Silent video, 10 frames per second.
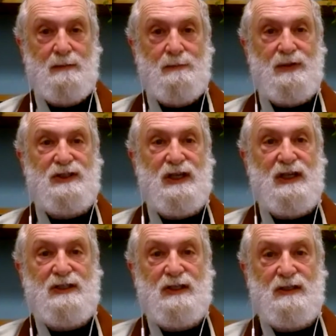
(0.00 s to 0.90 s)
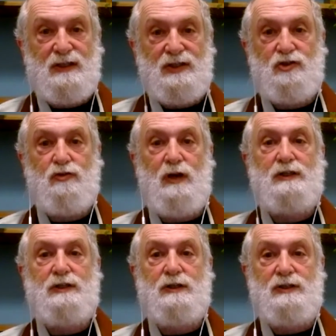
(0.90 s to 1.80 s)
but changing the
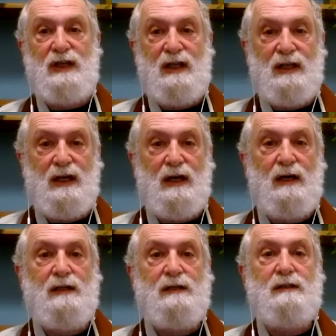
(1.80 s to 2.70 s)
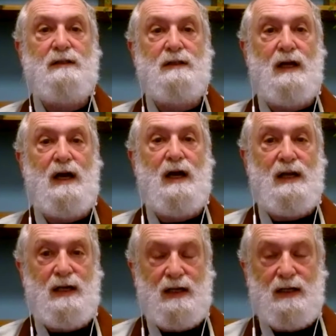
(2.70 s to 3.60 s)
structures and the
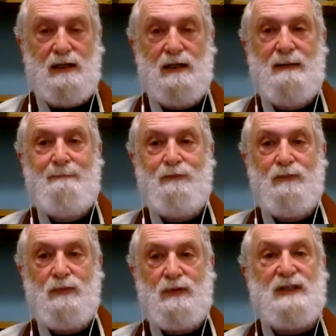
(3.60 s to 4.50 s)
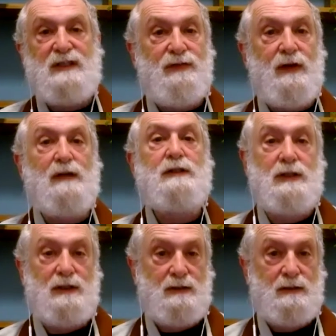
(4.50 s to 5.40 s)
underlying
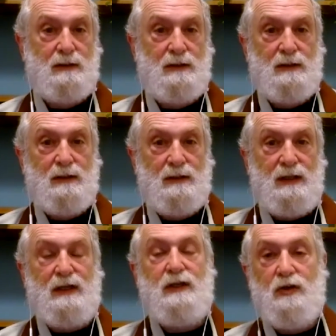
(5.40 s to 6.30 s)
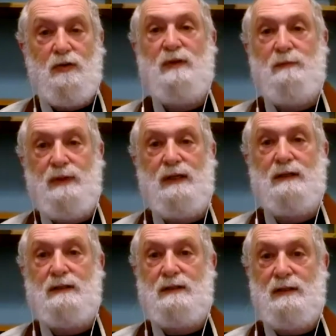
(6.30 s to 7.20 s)
dysfunction that human
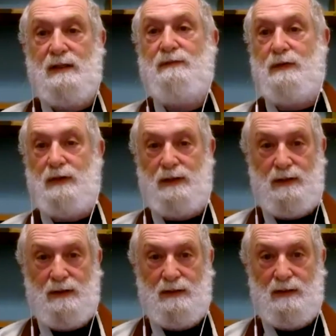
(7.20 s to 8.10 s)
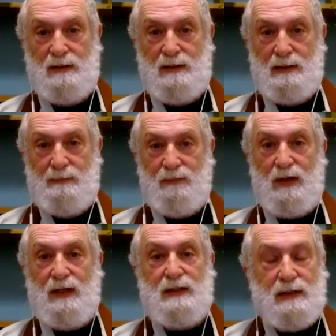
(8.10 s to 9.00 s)
beings live with.
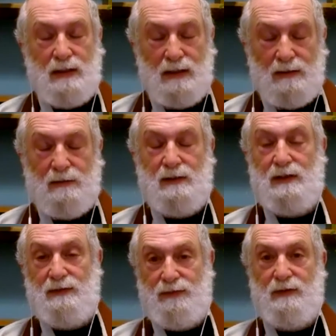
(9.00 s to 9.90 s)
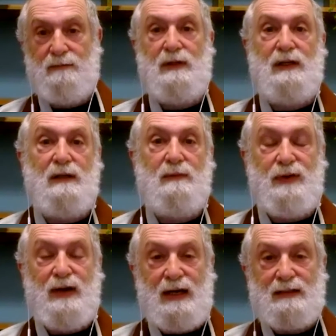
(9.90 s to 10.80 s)
It literally, for me,
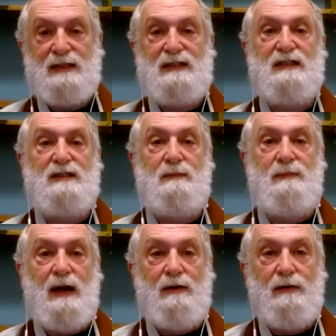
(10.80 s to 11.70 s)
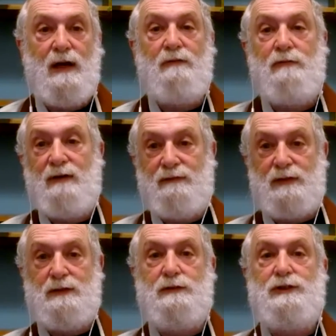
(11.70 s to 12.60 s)
practice is about a
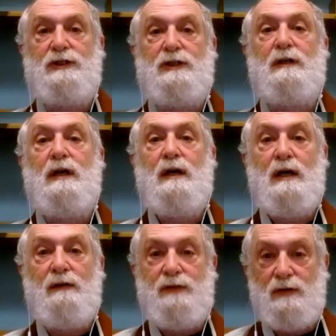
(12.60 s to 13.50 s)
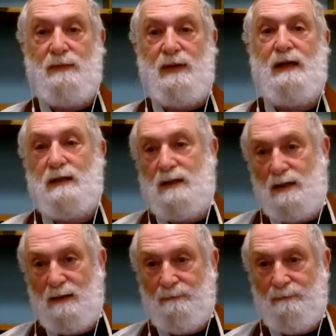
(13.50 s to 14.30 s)
revolution of humanity.